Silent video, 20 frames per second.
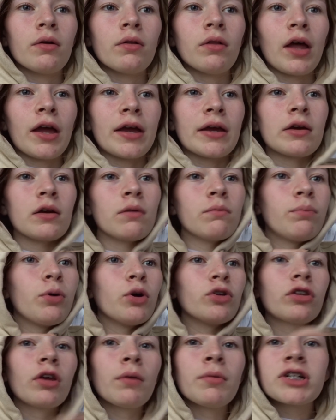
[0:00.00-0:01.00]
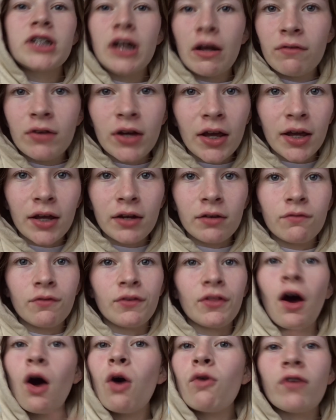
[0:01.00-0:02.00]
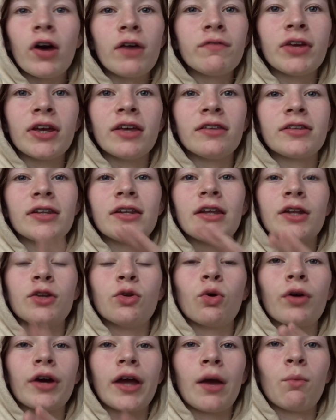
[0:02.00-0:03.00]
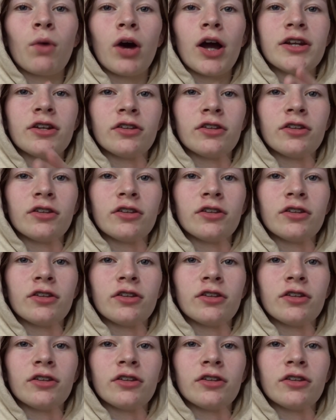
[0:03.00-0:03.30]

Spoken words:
like, put so much effort in for the whole 5 years and then not get what I